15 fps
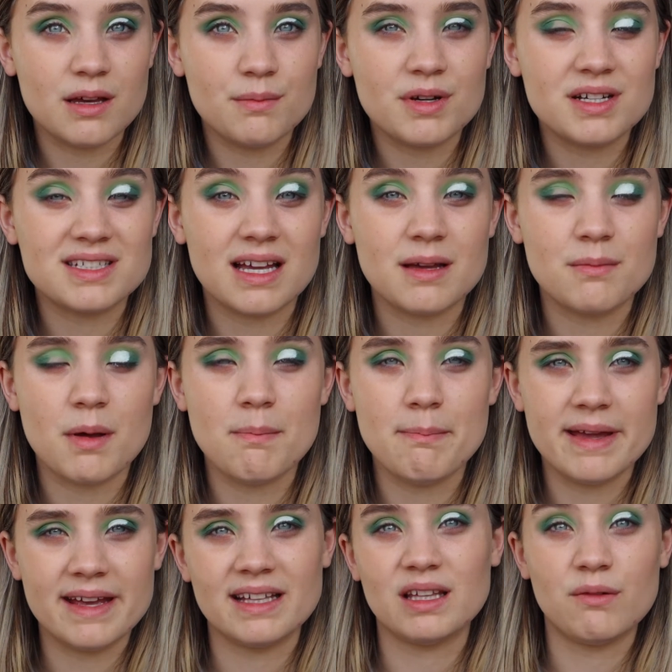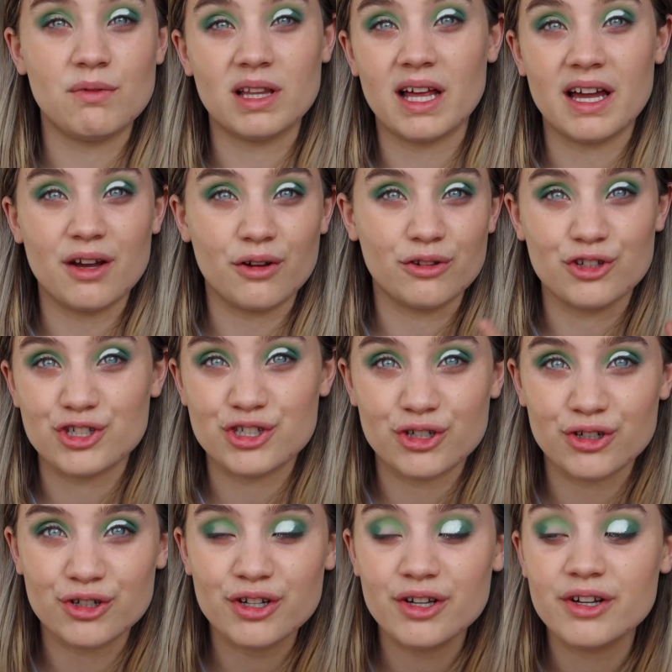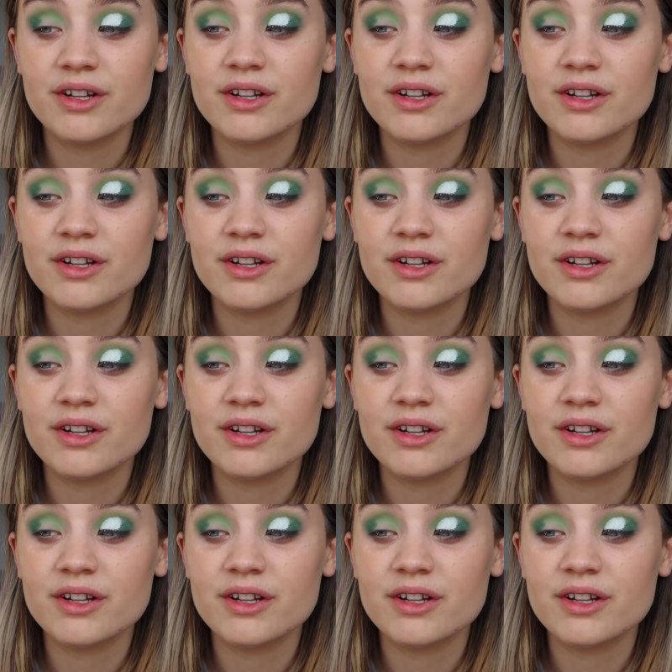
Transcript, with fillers: because I'm mainly relying on the sun.